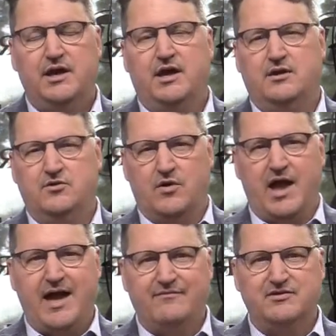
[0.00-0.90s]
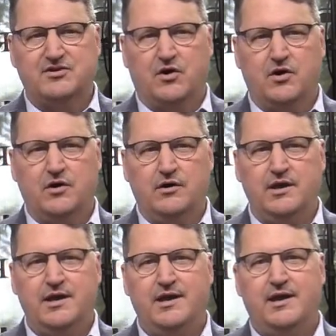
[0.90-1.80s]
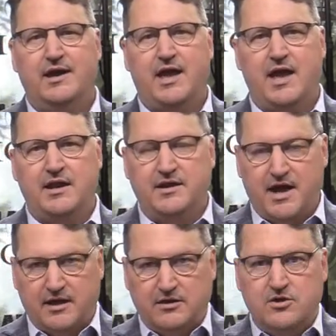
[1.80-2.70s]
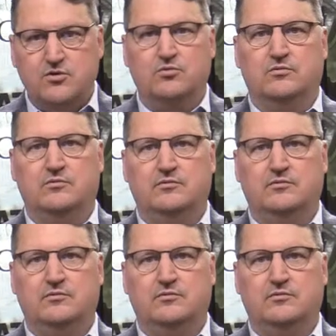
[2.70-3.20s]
and your avatar and not you.